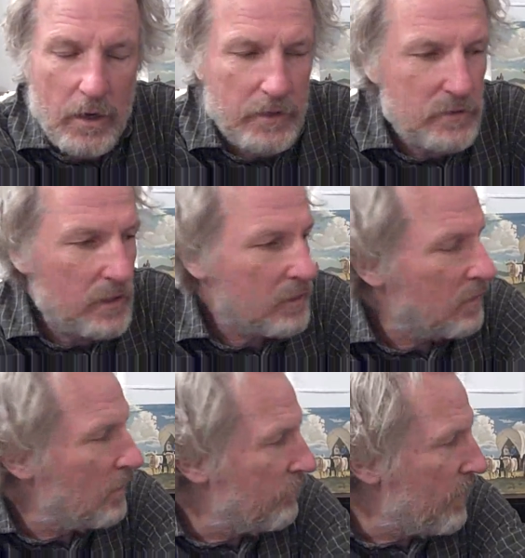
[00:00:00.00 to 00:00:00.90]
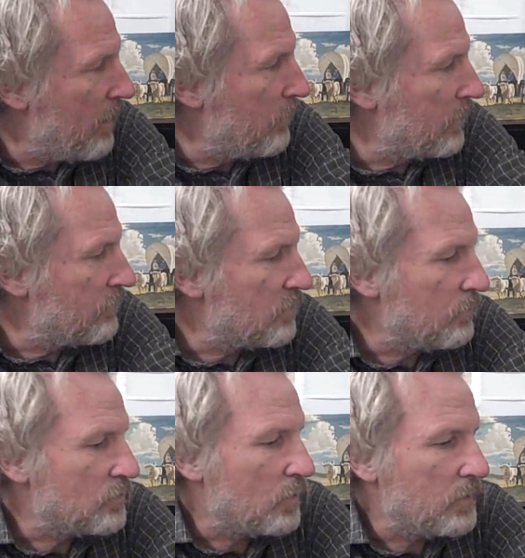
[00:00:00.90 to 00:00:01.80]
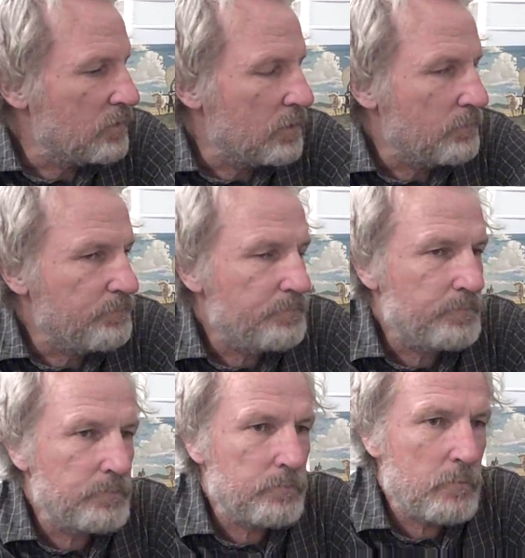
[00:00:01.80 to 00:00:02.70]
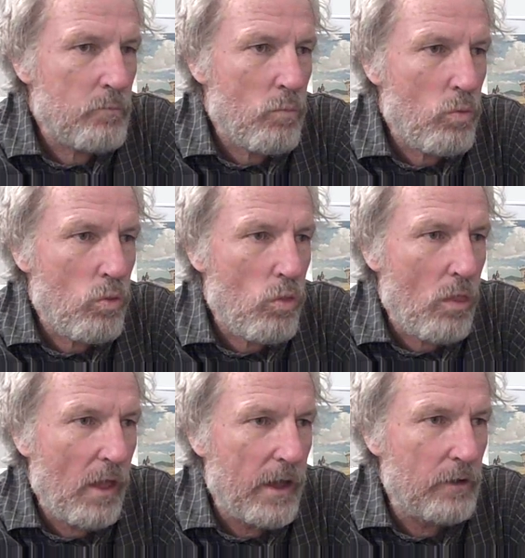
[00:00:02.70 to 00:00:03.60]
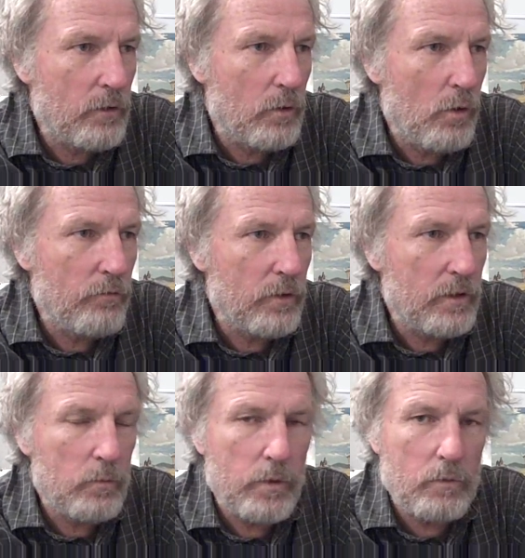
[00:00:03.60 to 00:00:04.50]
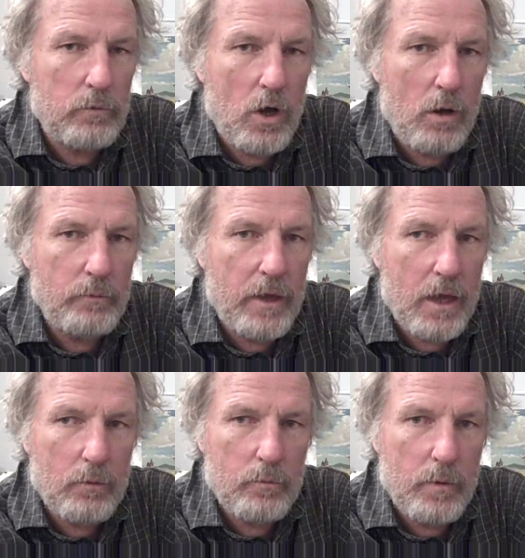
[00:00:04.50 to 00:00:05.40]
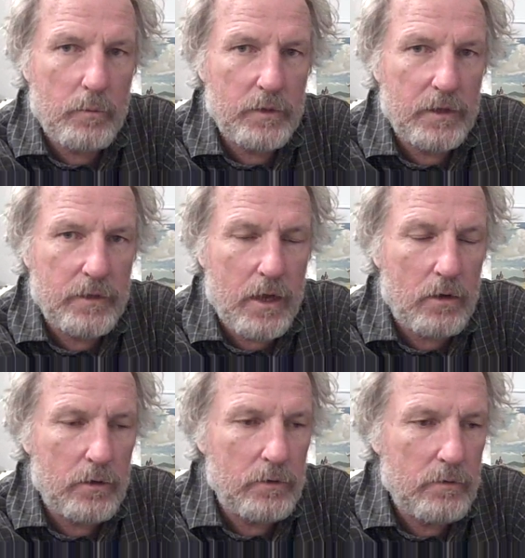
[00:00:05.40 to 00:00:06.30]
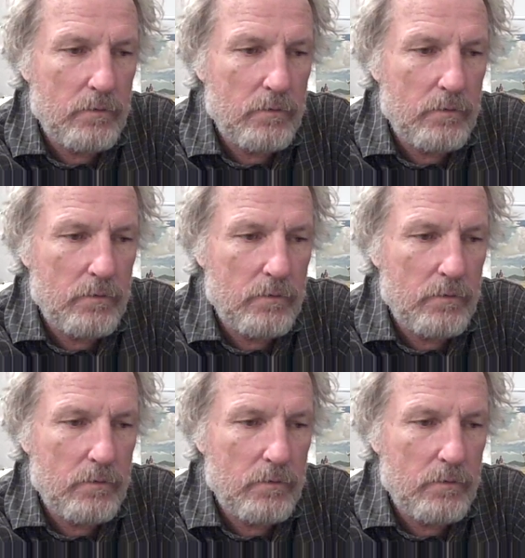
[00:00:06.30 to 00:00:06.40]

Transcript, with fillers: high tech uh, fabric of some sort. So I don't know. Hopefully the wind will calm down and we'll be able to get that on.